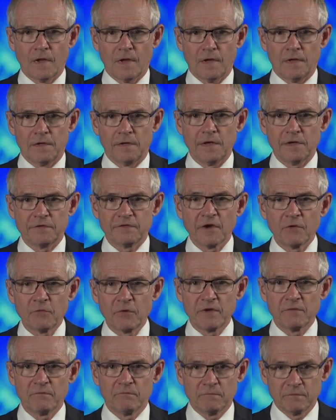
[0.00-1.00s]
Yeah,
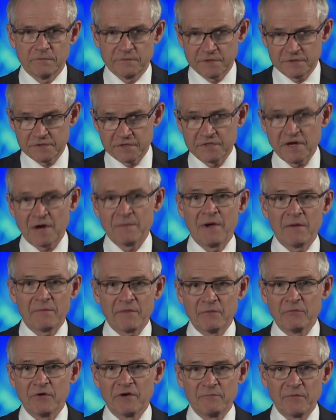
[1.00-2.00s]
so to sum up
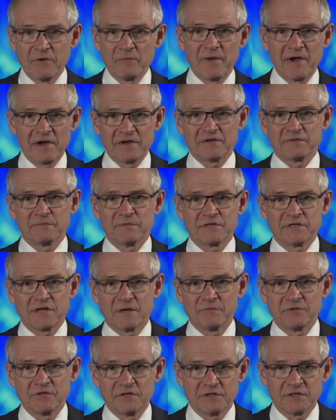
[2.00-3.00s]
then, we made some
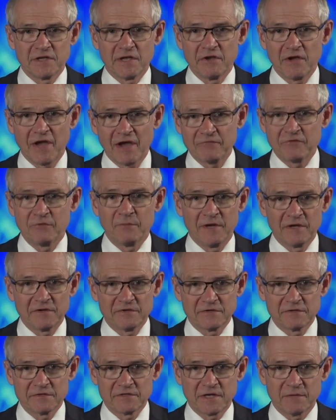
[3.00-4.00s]
assumptions there. You have to make
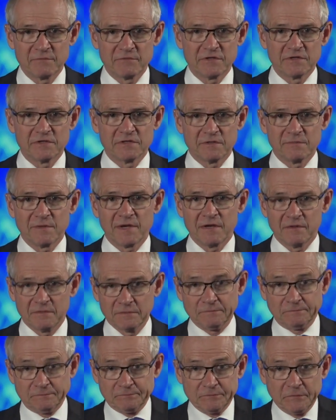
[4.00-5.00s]
some assumptions about
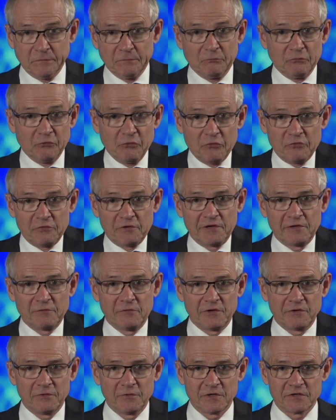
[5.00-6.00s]
broadly
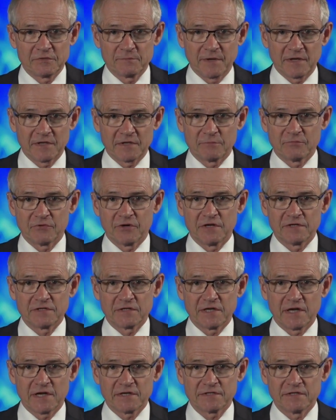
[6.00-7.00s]
what you expect the price of
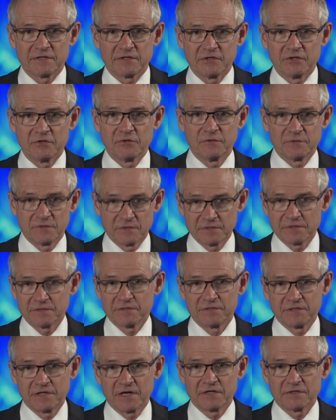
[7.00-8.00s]
gas to do to
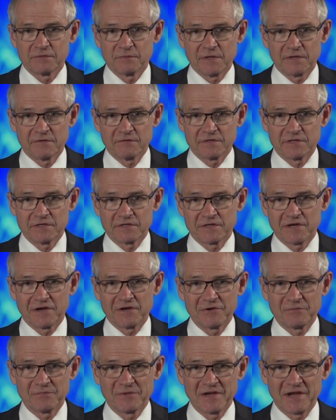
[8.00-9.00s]
judge whether this is going
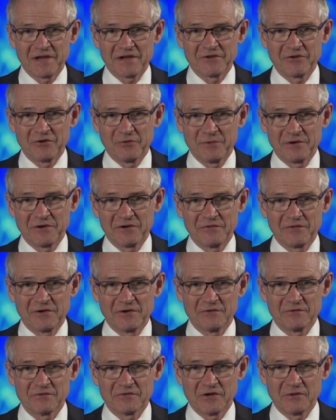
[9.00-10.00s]
to be economical in the
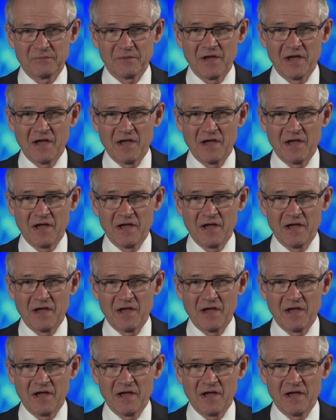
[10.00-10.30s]
long term.